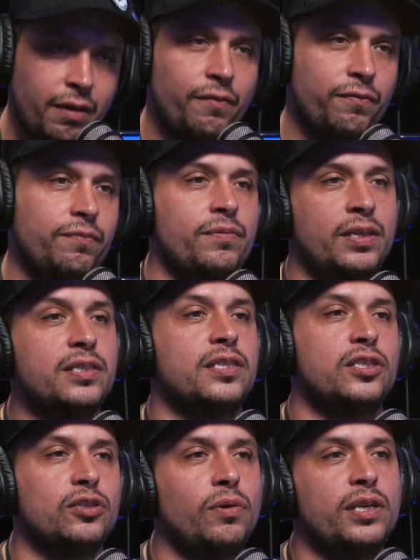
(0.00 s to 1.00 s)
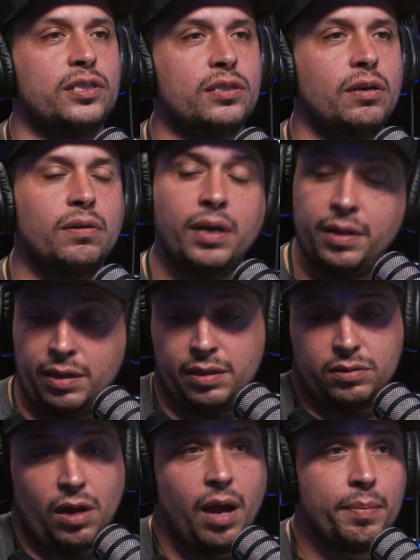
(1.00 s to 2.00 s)
if this situation go. And
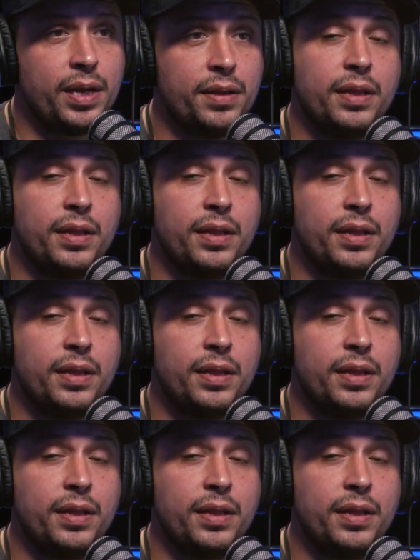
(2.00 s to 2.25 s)
it taught me.